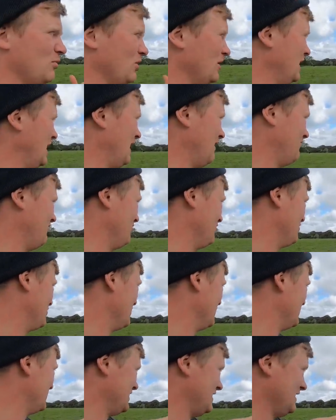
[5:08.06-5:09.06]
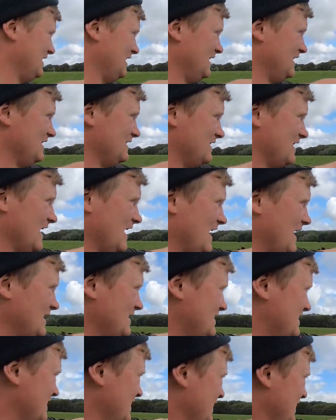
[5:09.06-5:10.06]
bulling heifers. So you see these
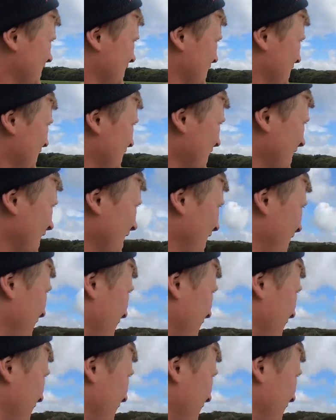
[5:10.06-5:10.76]
guys there,